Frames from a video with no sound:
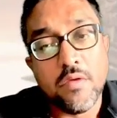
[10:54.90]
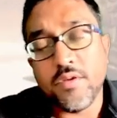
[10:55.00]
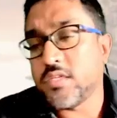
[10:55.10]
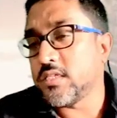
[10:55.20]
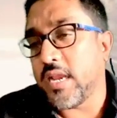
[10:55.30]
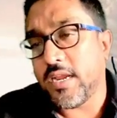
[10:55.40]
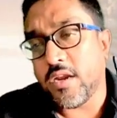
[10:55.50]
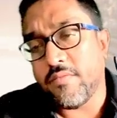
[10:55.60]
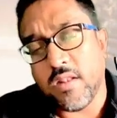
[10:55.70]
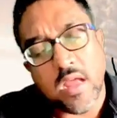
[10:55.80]
which is
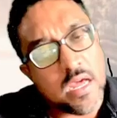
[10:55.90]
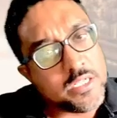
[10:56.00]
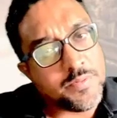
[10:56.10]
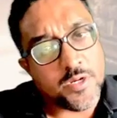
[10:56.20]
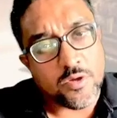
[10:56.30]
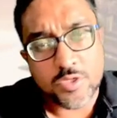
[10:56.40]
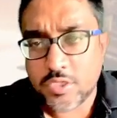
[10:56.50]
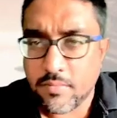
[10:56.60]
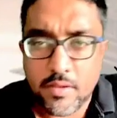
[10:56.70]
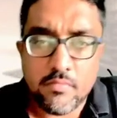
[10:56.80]
lighted with large
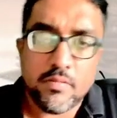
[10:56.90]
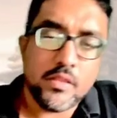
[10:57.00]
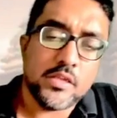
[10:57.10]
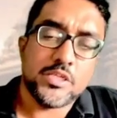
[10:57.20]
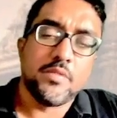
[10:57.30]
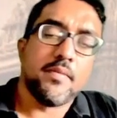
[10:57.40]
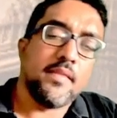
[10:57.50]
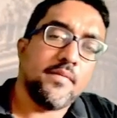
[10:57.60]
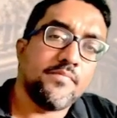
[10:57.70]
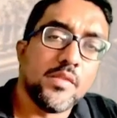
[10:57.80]
windows. I mean,
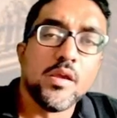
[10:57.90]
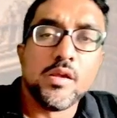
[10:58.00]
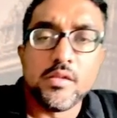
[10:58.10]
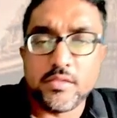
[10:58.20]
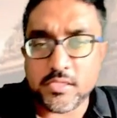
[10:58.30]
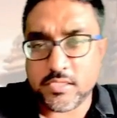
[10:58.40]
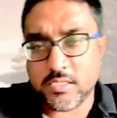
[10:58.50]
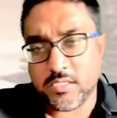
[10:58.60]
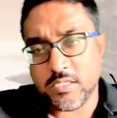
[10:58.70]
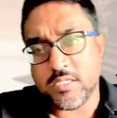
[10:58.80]
Pradakshinapada.
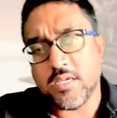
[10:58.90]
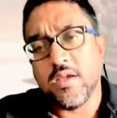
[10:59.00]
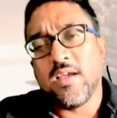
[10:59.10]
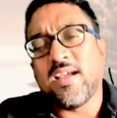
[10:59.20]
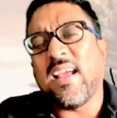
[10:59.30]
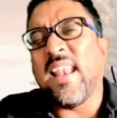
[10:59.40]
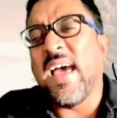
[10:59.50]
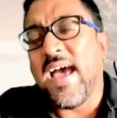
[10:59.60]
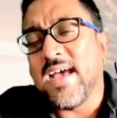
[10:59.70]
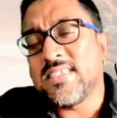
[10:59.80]
This is a
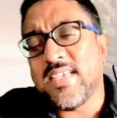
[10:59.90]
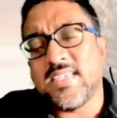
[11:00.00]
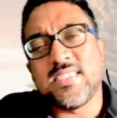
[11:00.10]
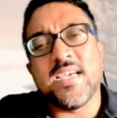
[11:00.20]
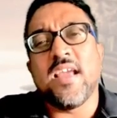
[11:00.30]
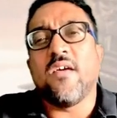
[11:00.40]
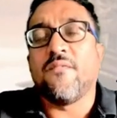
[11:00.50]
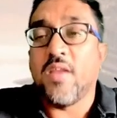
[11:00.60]
classic style of